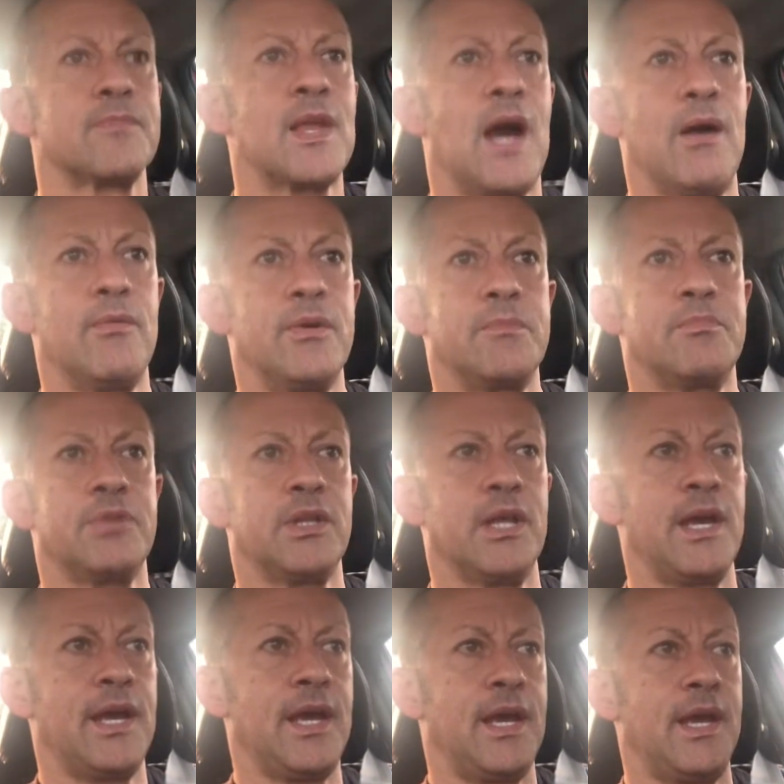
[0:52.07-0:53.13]
I would
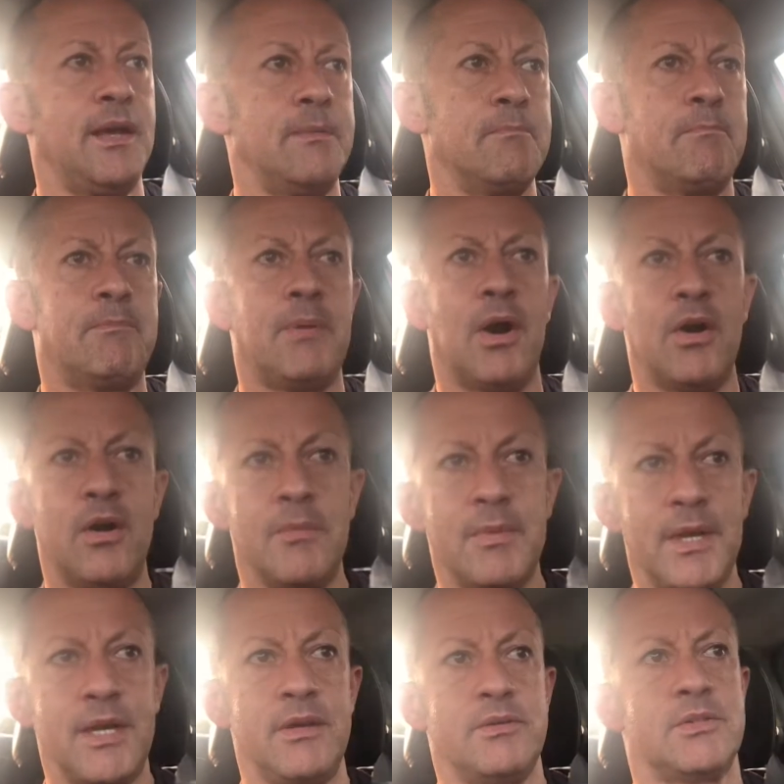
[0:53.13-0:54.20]
play
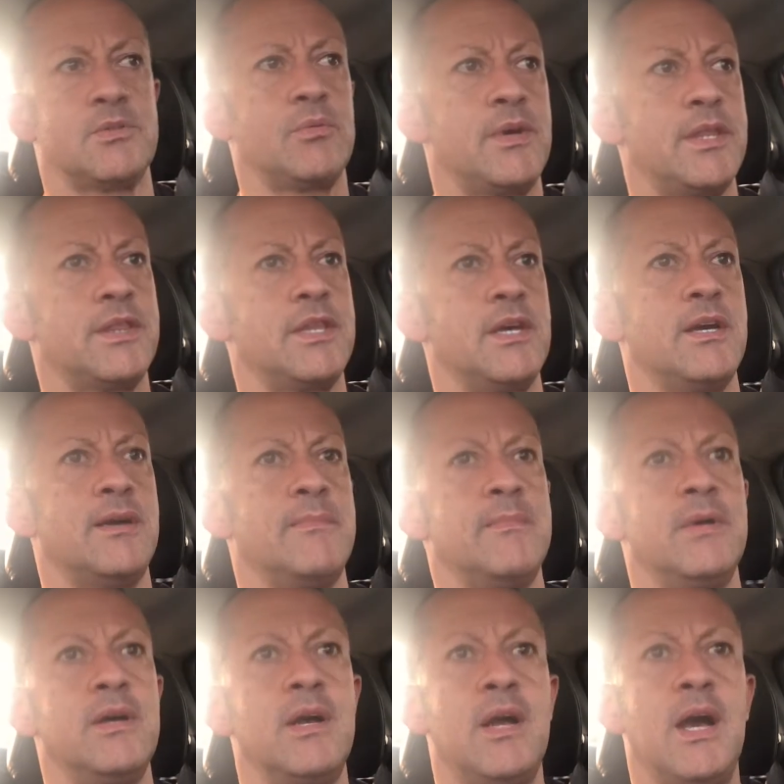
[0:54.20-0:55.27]
Barbies with them.
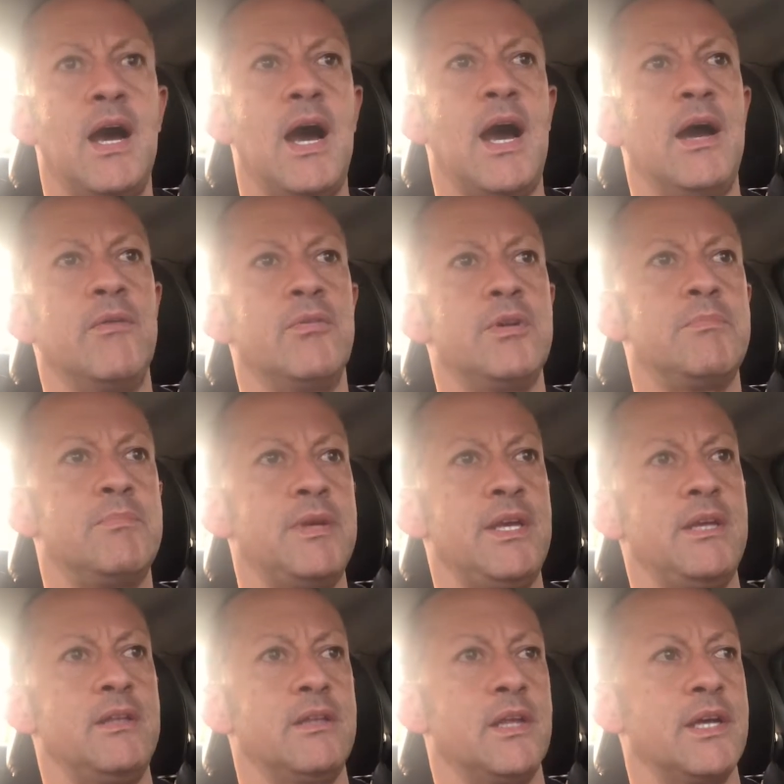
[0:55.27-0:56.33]
I would
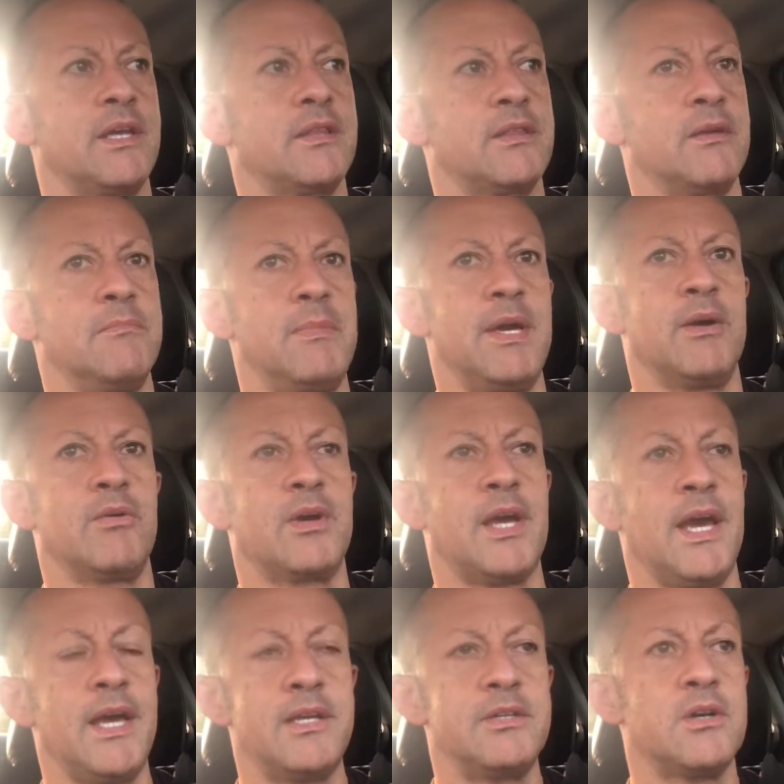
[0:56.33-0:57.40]
be like the male
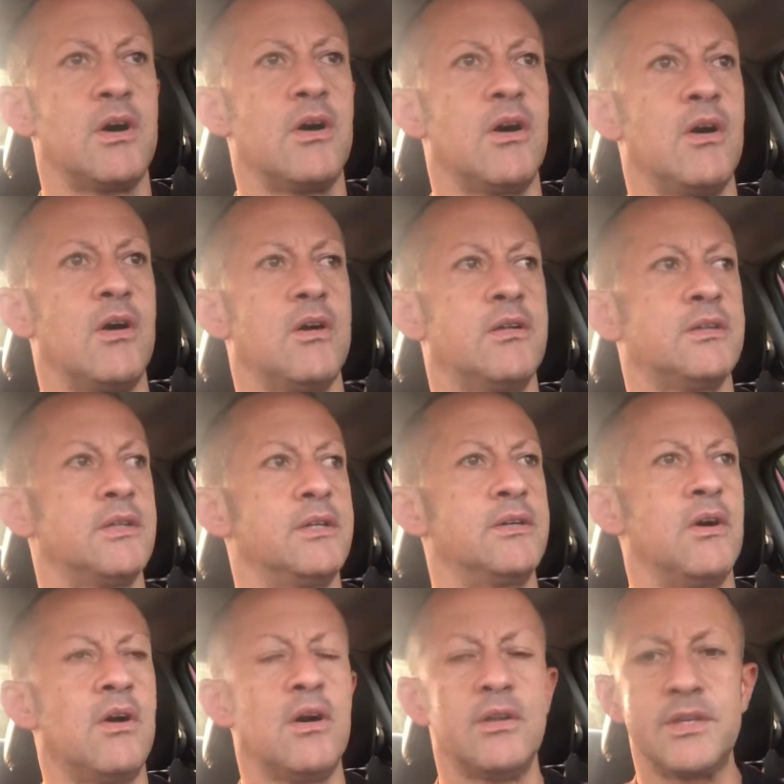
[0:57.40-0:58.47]
Ken doll and
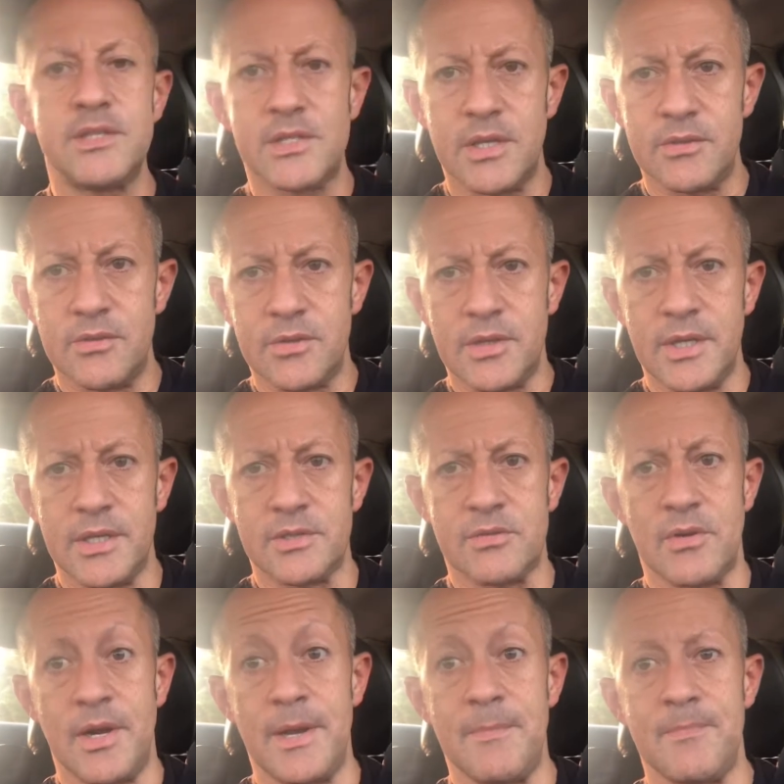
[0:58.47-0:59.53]
all these other things,
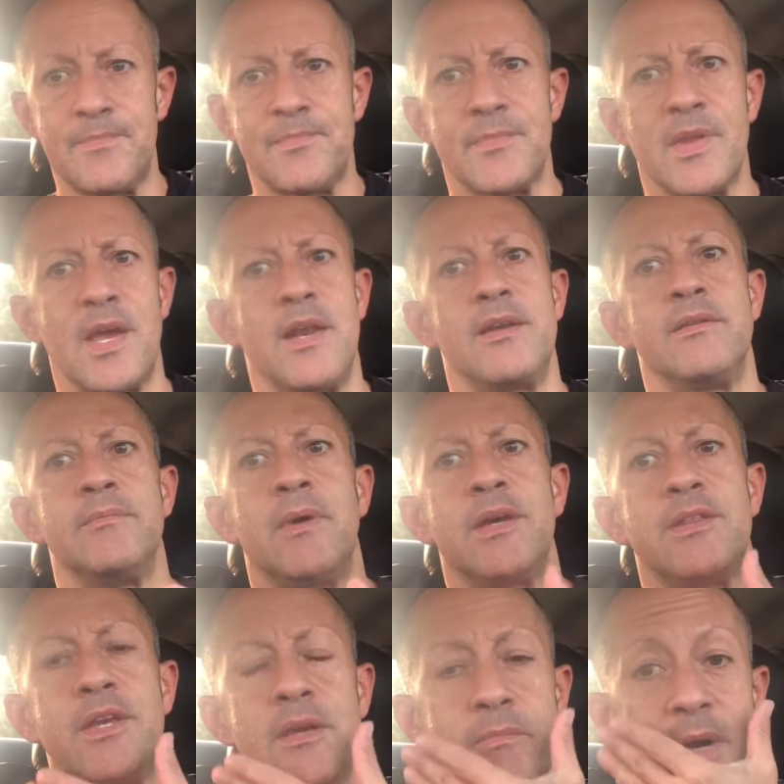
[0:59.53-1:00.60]
right? And I
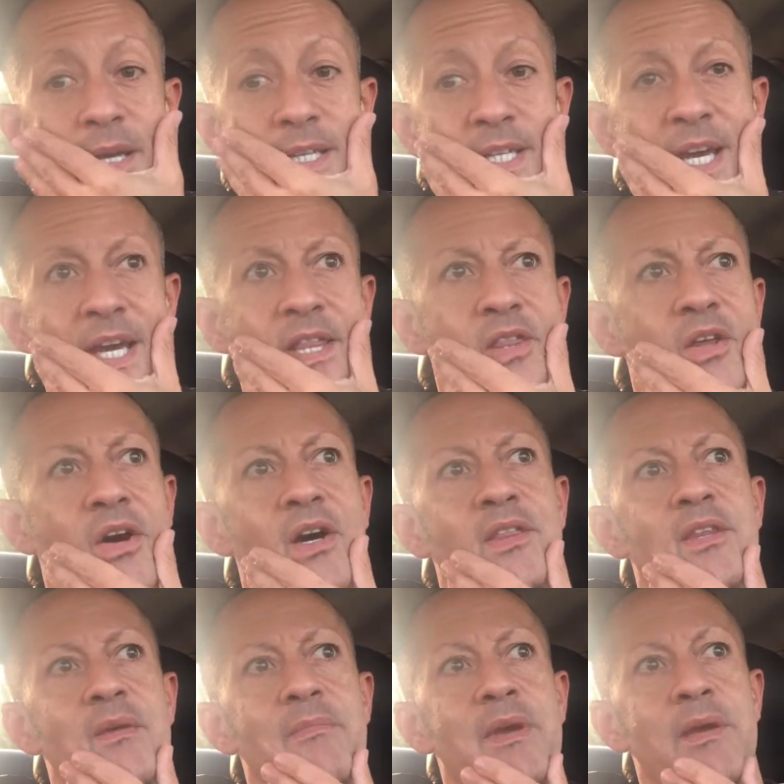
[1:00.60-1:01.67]
think my dad thought
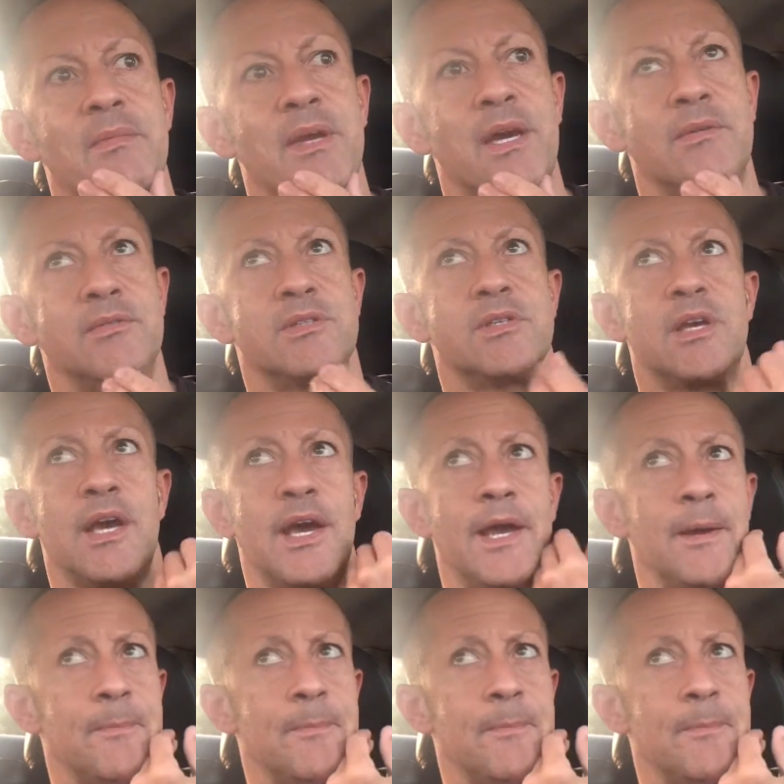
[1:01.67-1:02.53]
that maybe I was gay.